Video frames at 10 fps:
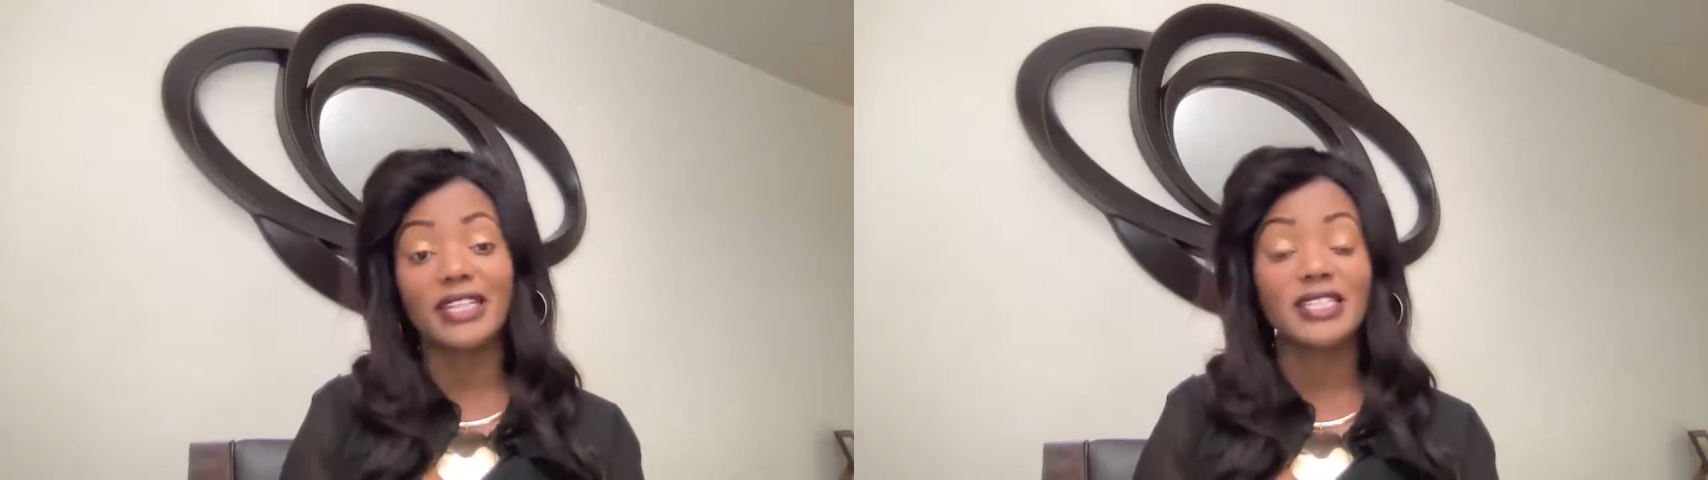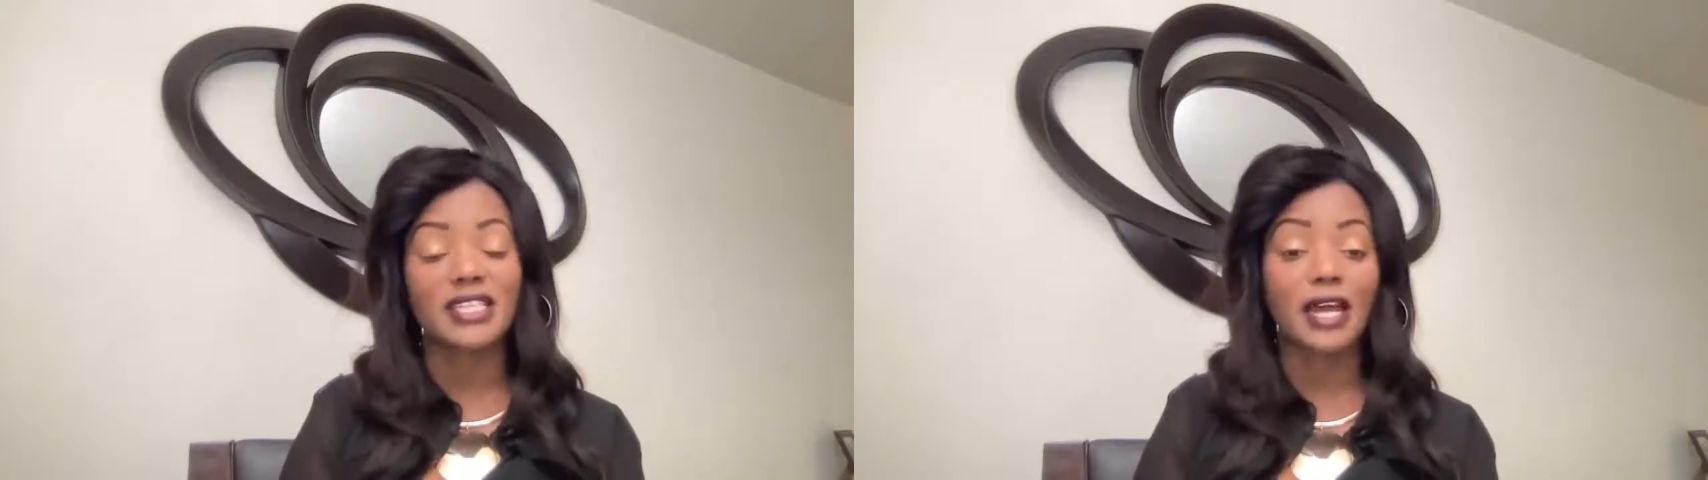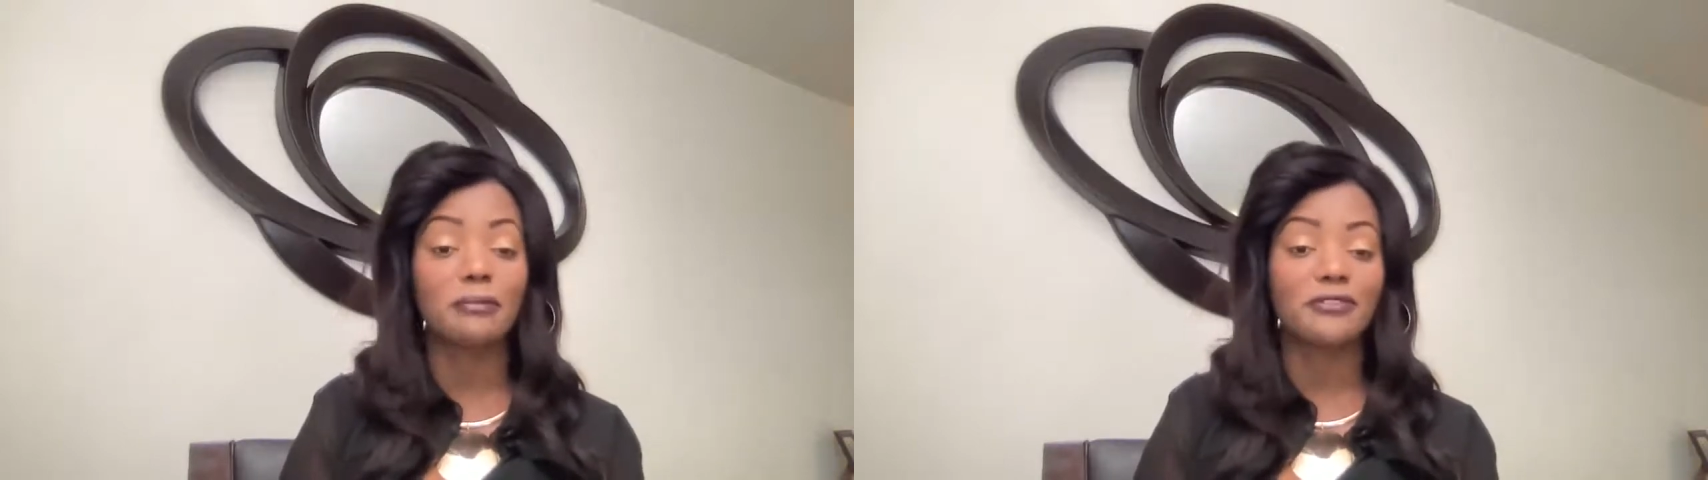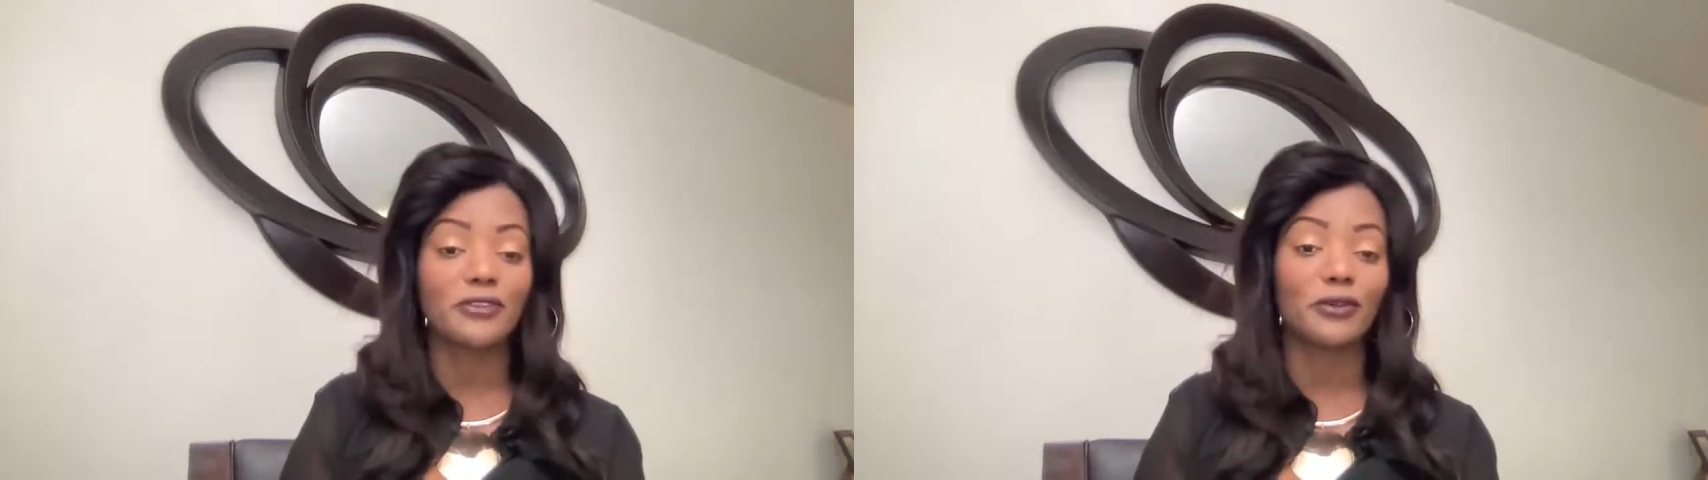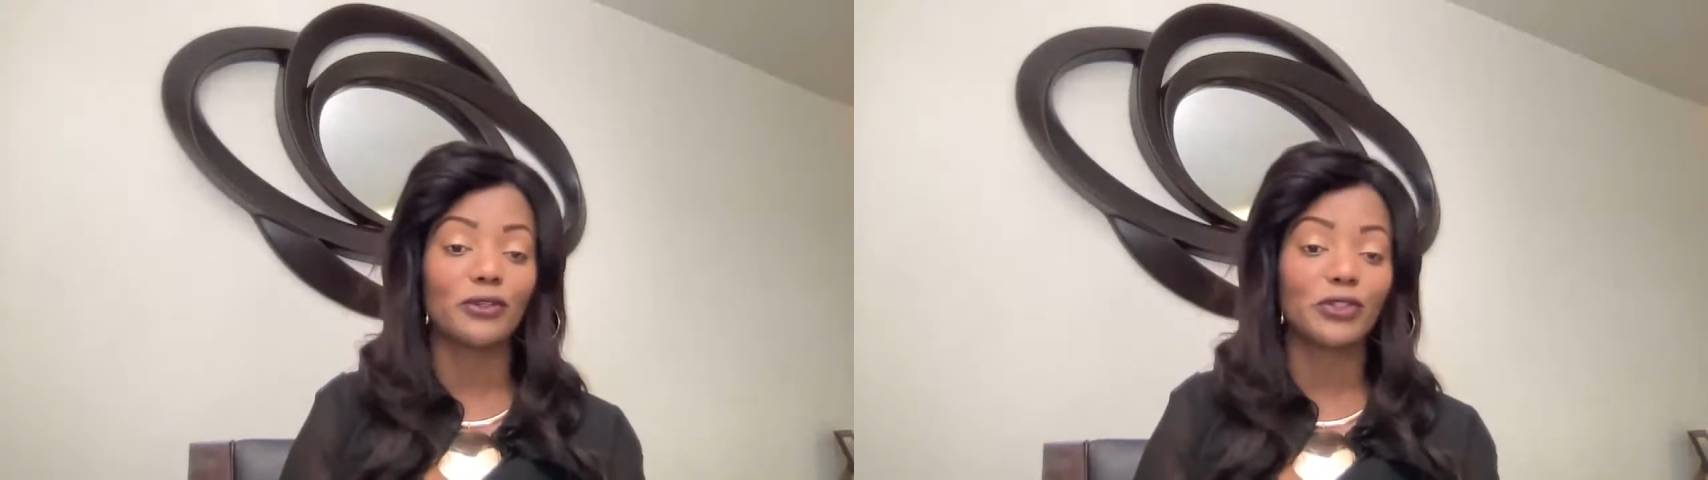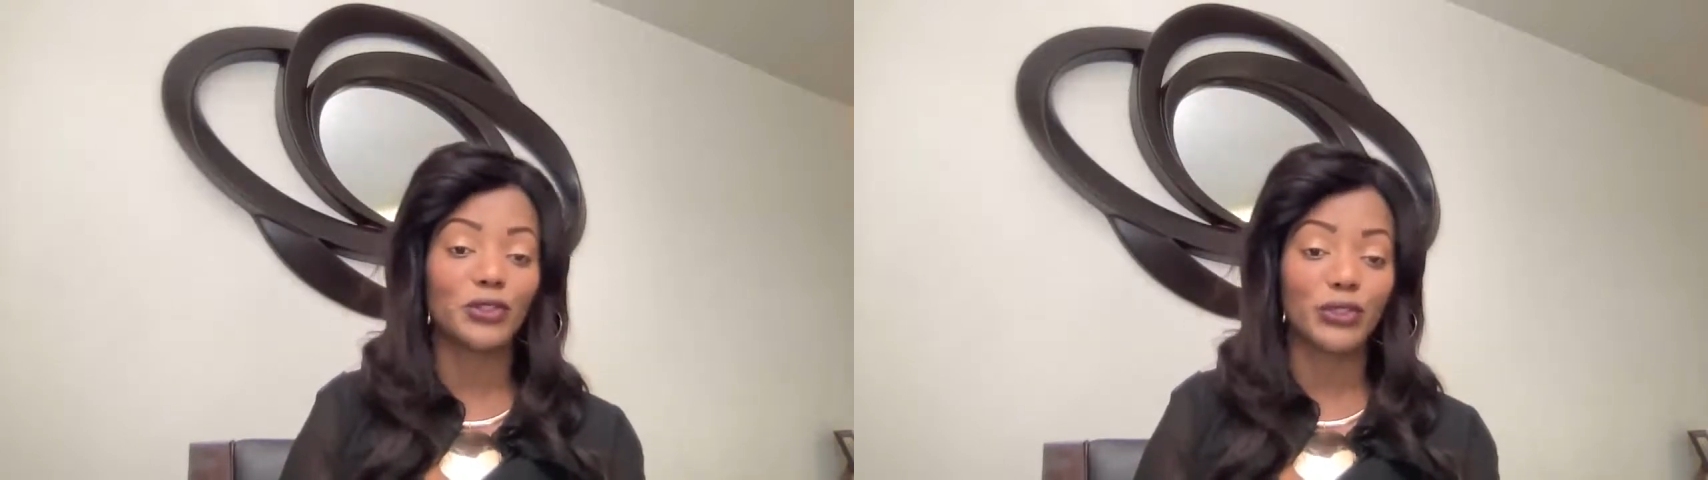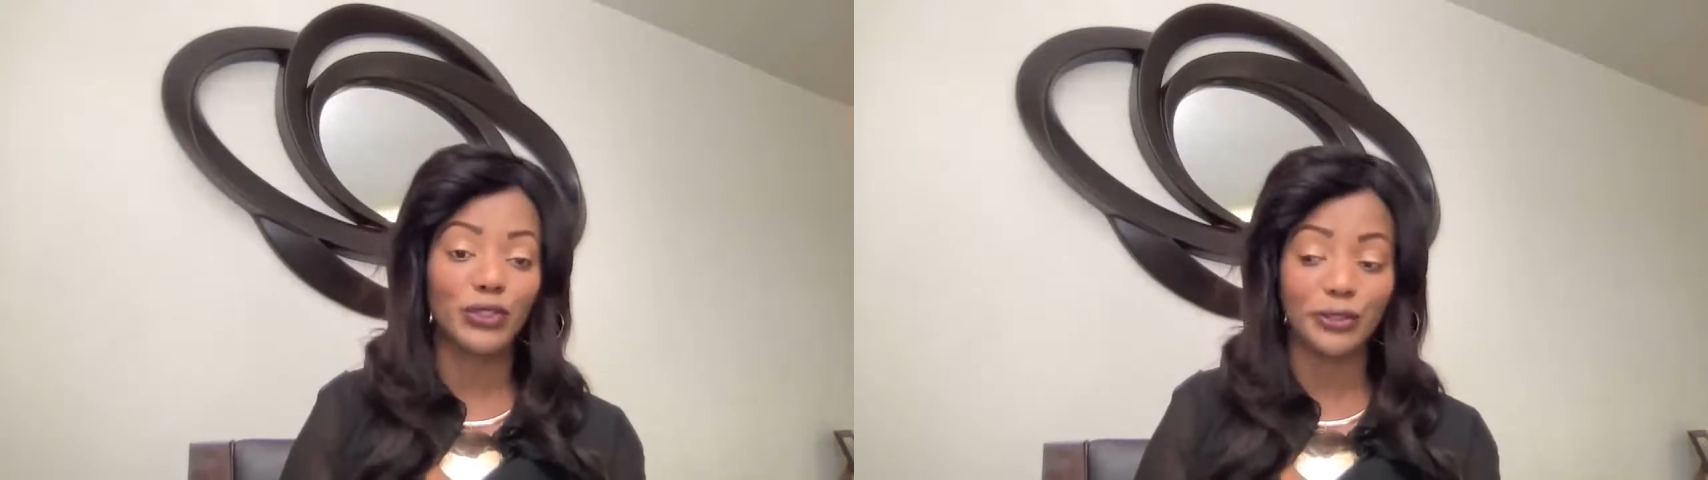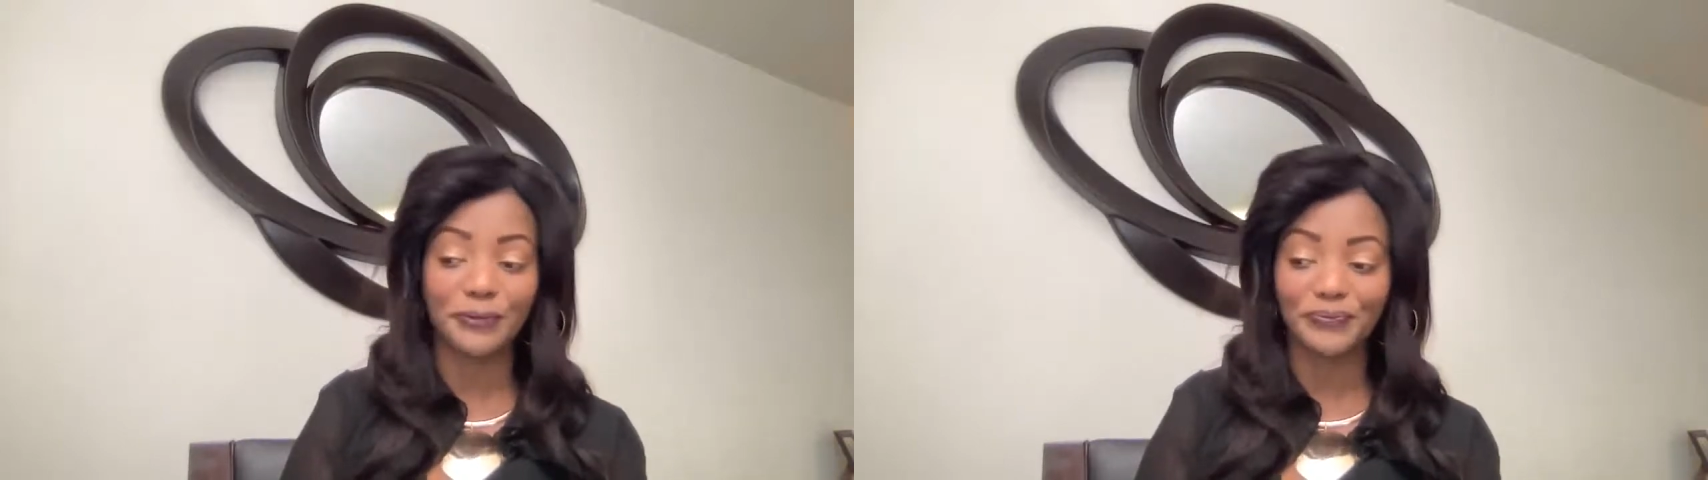is helpful to
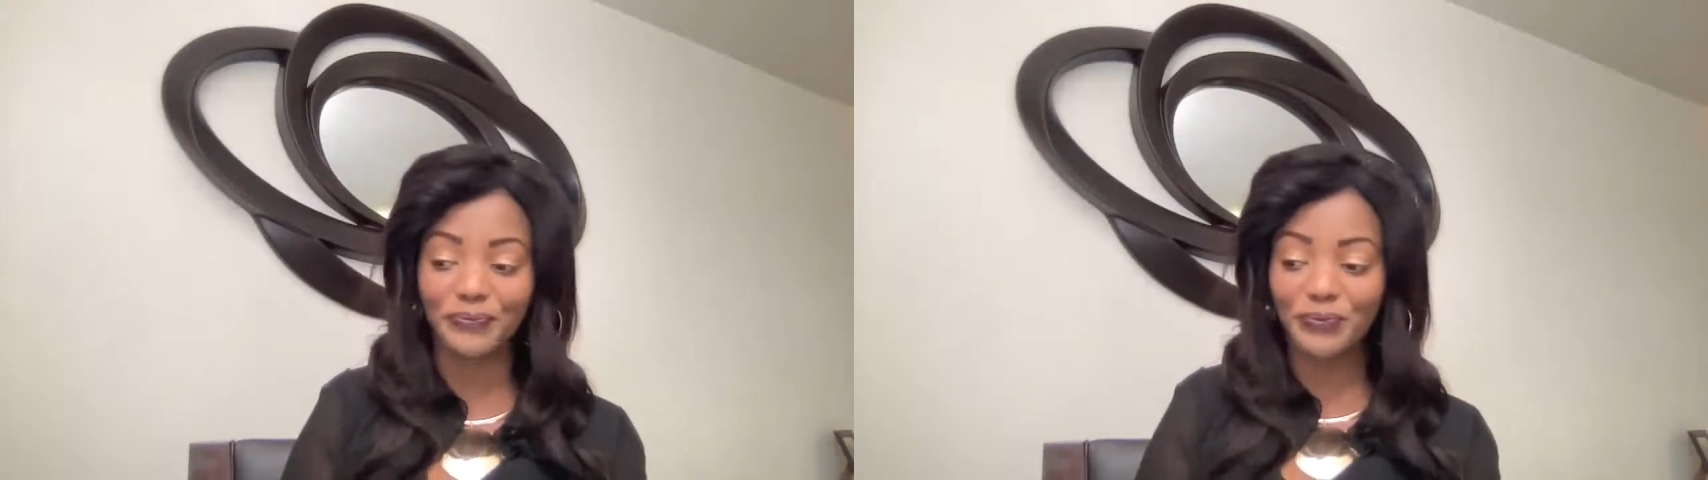you.